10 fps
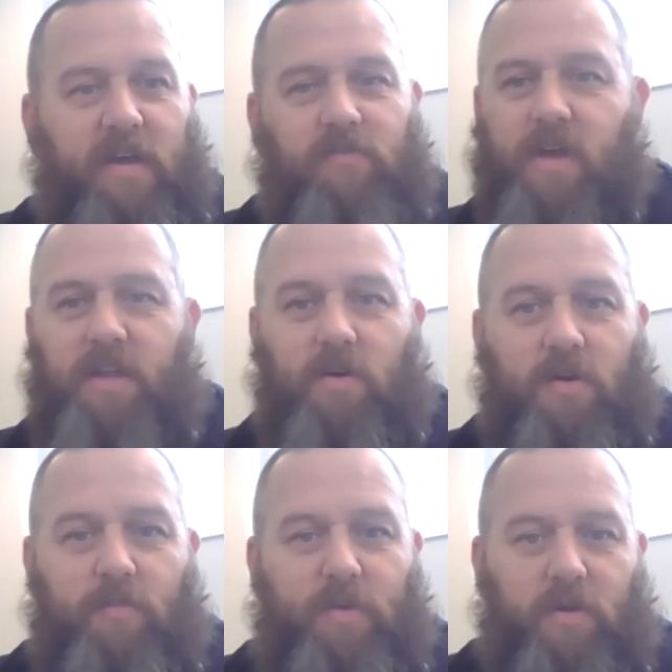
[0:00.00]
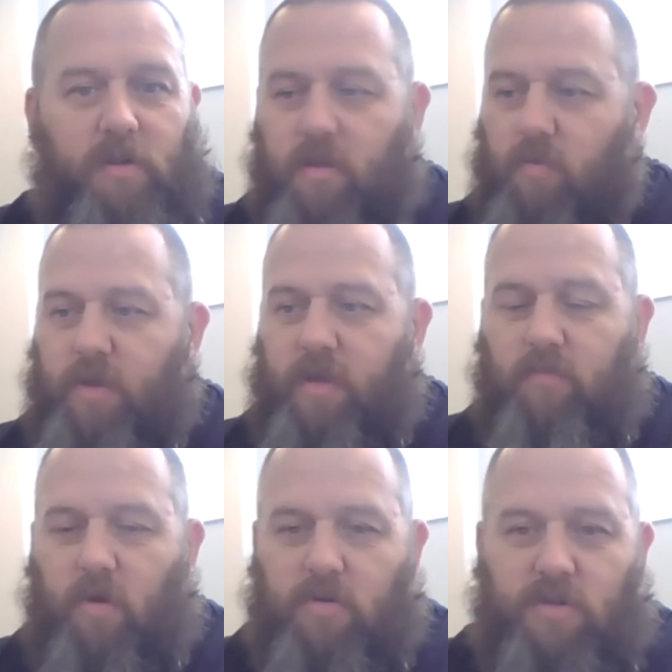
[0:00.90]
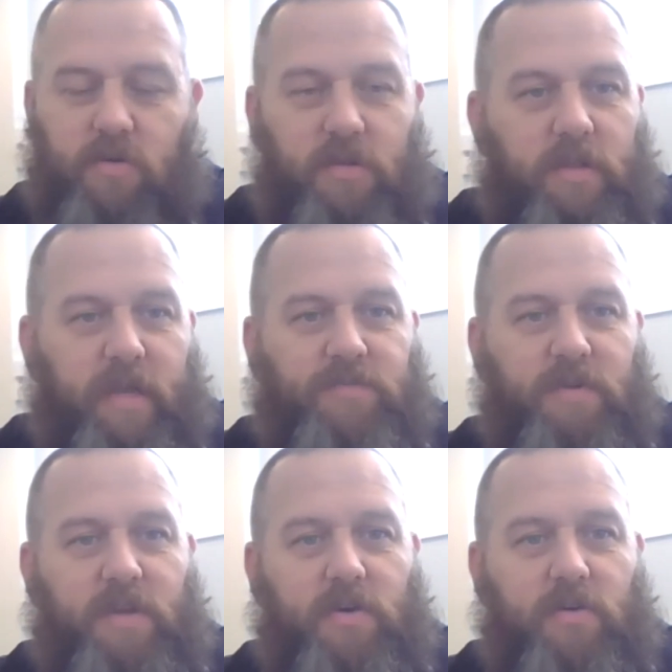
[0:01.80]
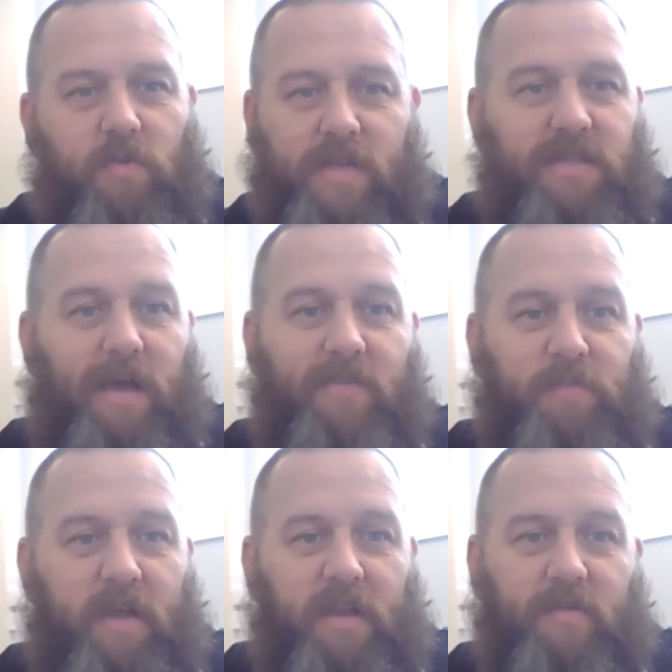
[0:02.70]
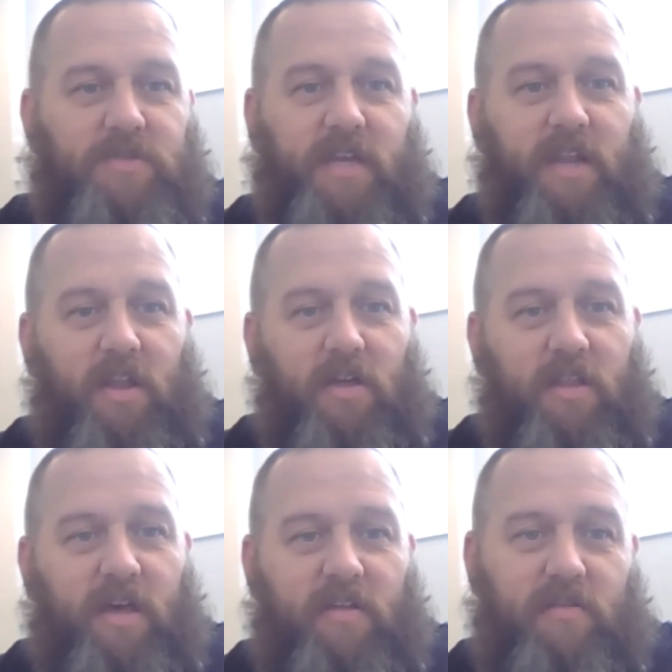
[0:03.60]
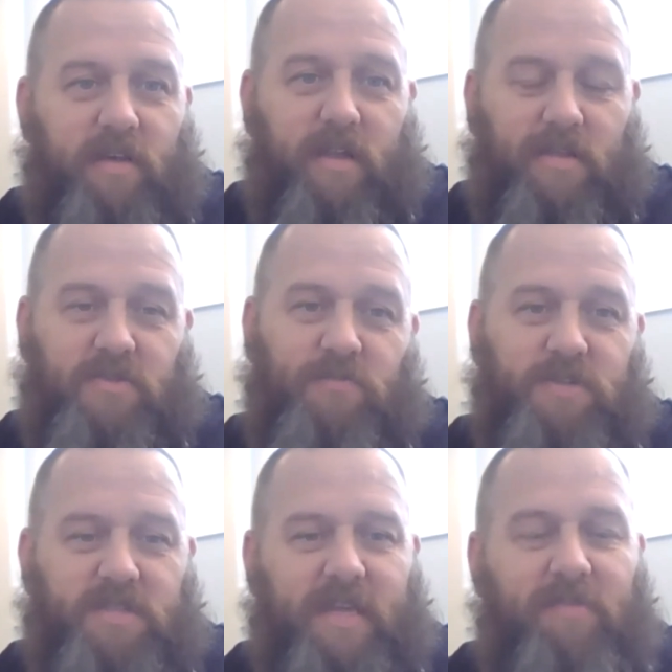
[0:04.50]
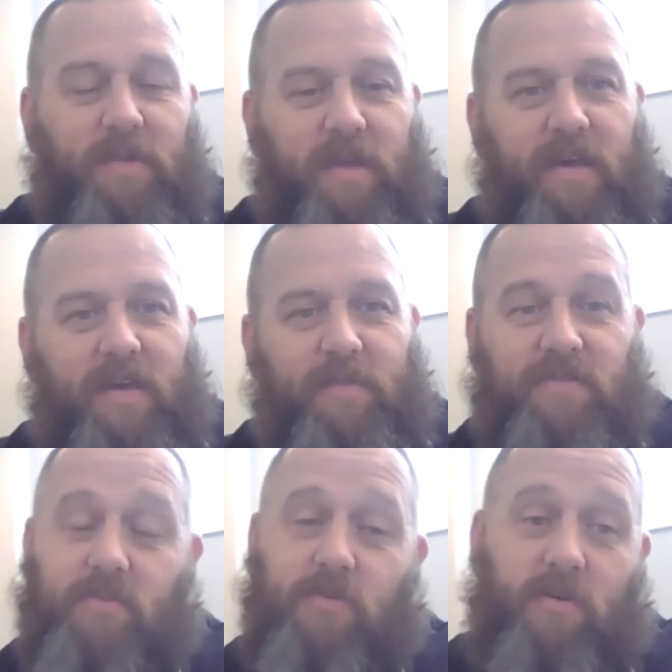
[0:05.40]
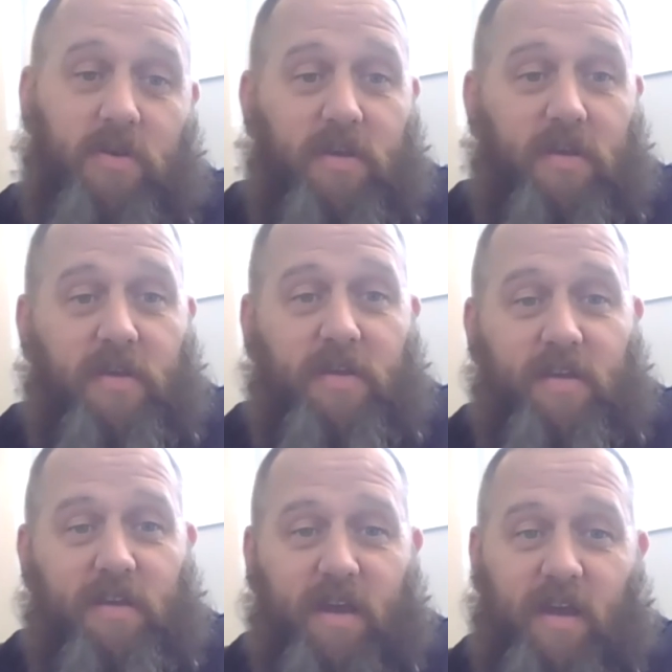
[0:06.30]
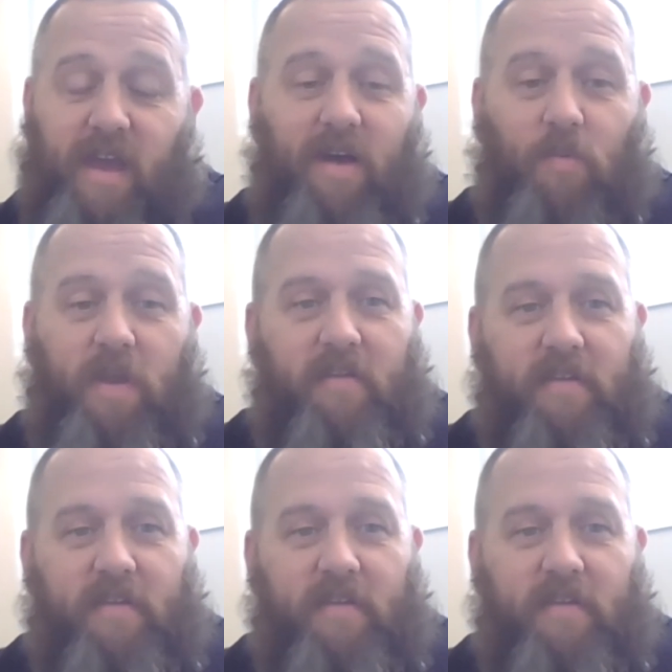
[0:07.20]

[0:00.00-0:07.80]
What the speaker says: radio can be on and there'll be a rock song, and next minute, you know, Westlife's playing and I'm singing along to that, and that last comes in taking Mickey out of me, so I can't win.